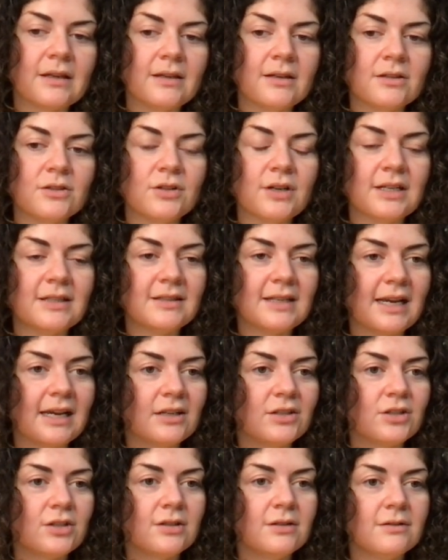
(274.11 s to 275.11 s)

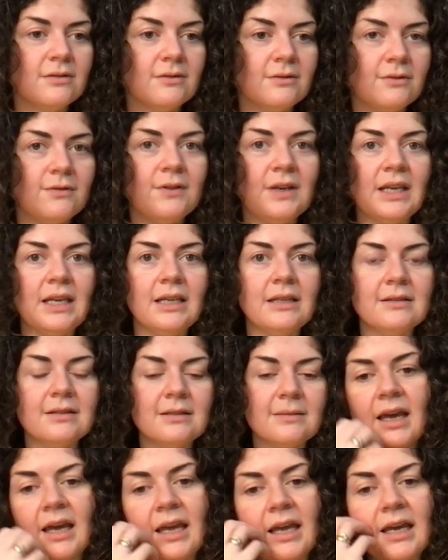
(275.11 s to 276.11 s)
transaction
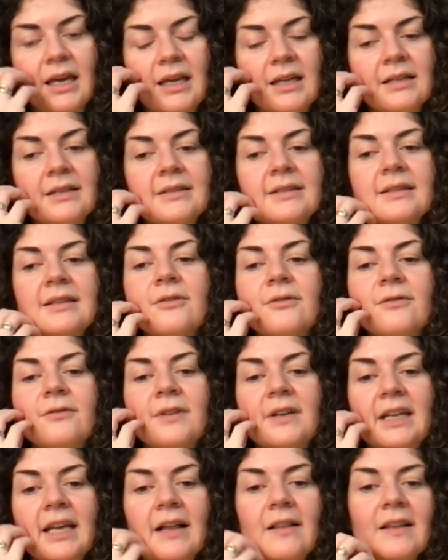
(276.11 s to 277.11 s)
fees. And
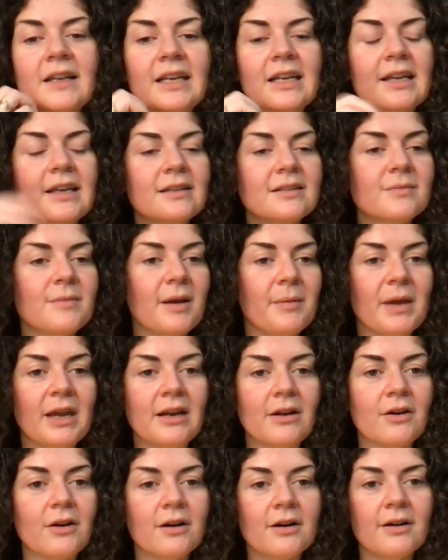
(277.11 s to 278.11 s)
Fidelity is my
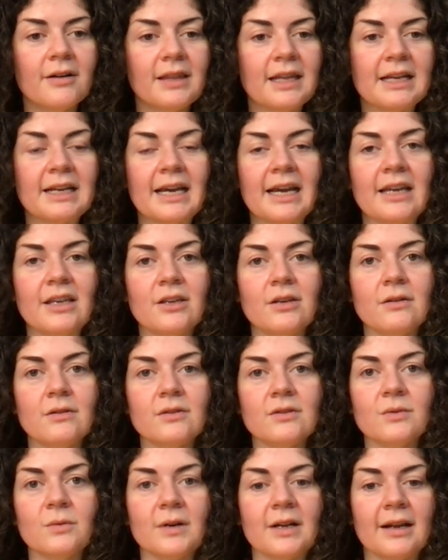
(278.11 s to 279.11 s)
main card that I
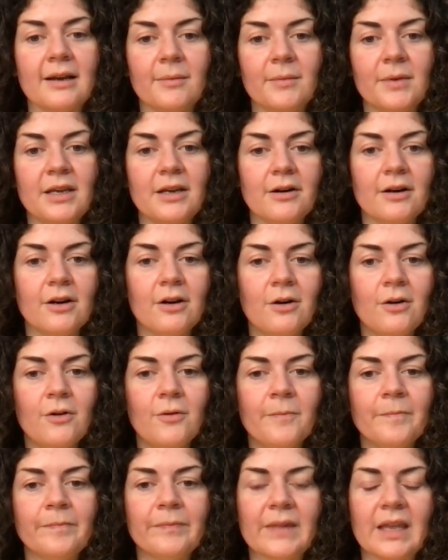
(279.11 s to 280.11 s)
use when I'm here at
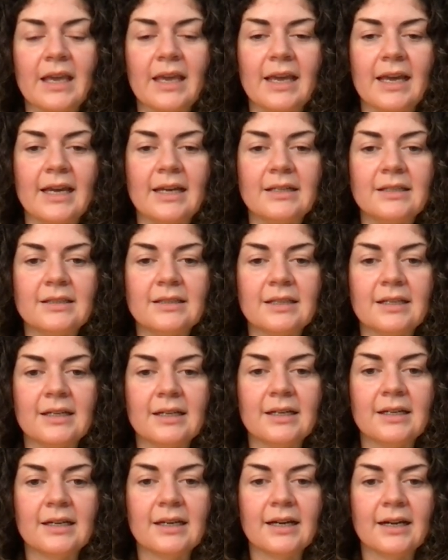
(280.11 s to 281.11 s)
home. And
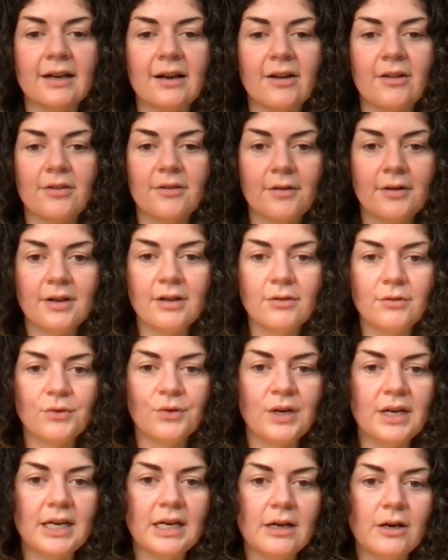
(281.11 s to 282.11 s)
I got
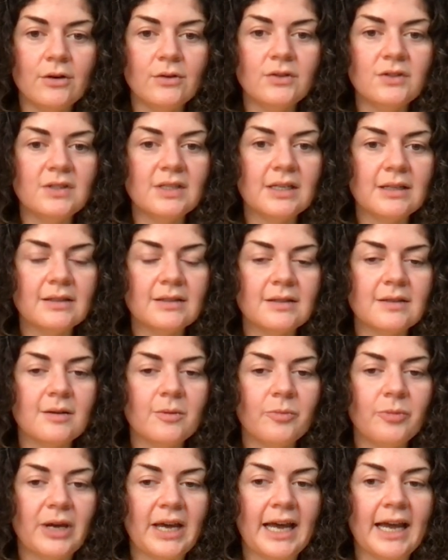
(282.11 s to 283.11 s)
$33.06
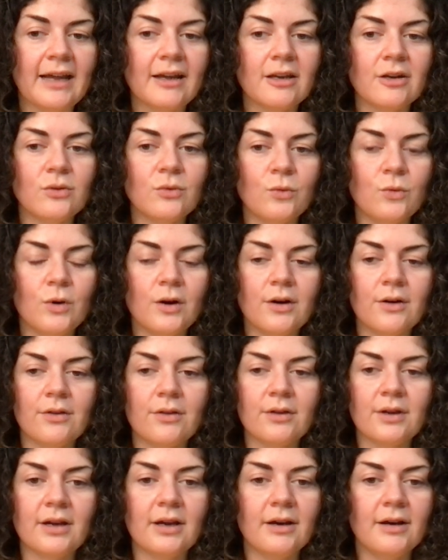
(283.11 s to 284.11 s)
back
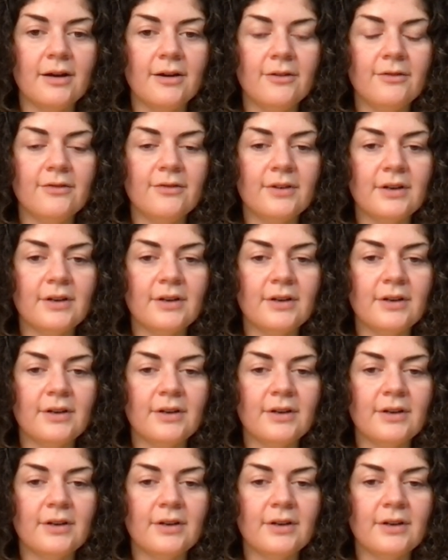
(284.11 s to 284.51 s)
worth of